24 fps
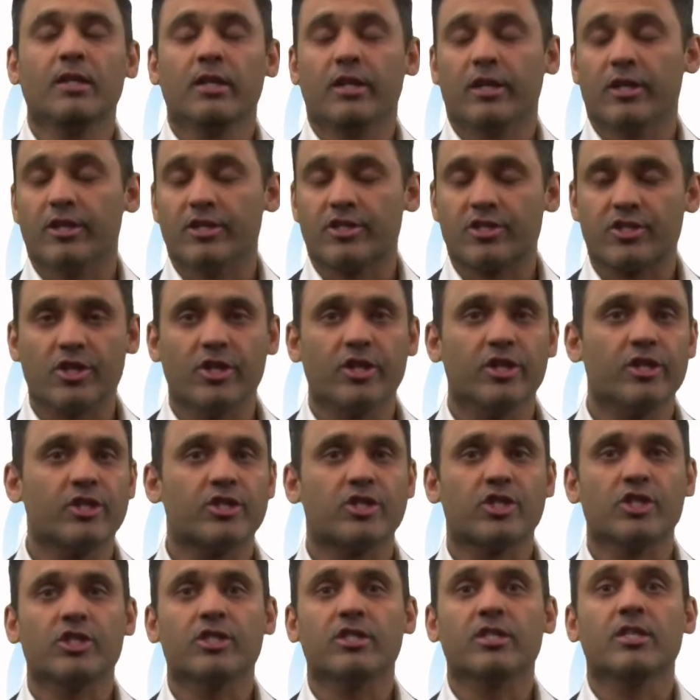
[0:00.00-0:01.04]
a
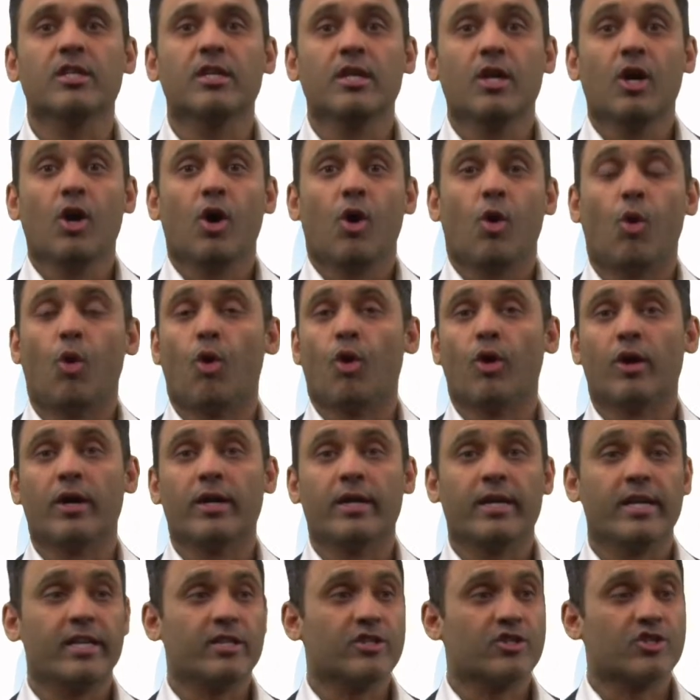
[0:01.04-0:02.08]
surgeon, or
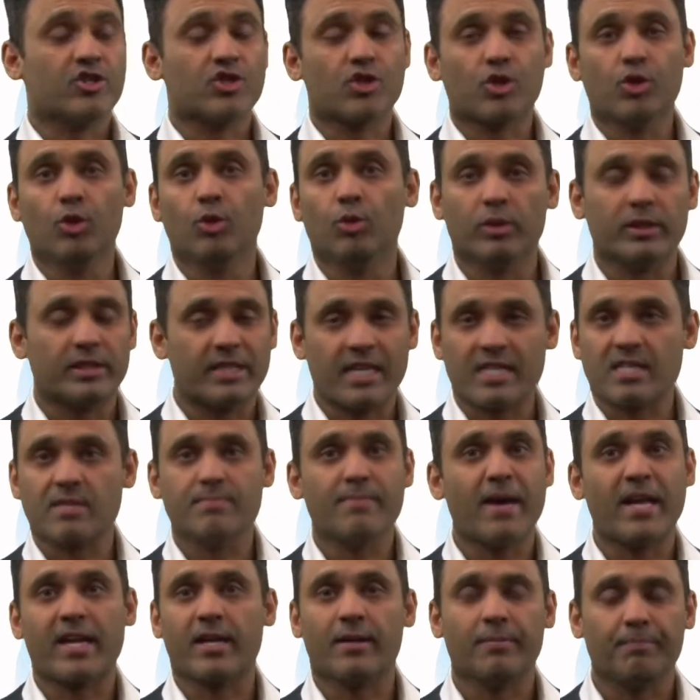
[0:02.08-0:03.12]
in school, it doesn't
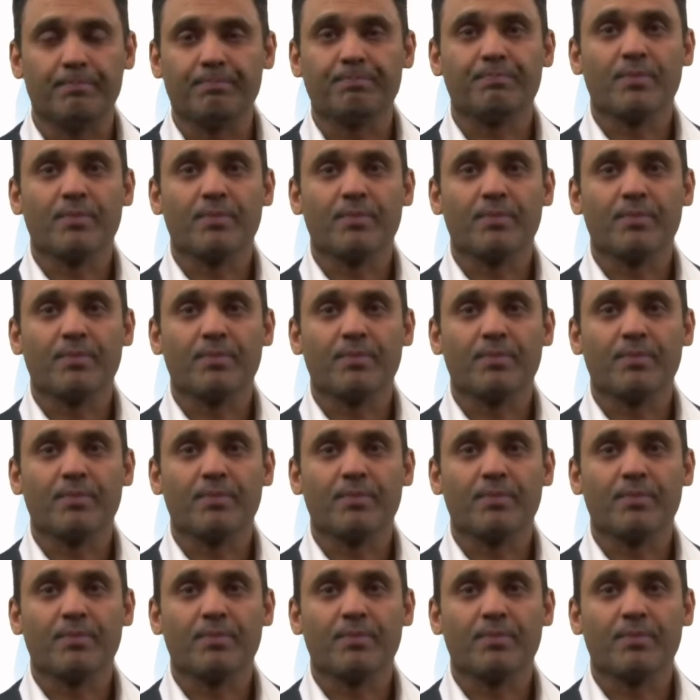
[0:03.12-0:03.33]
matter.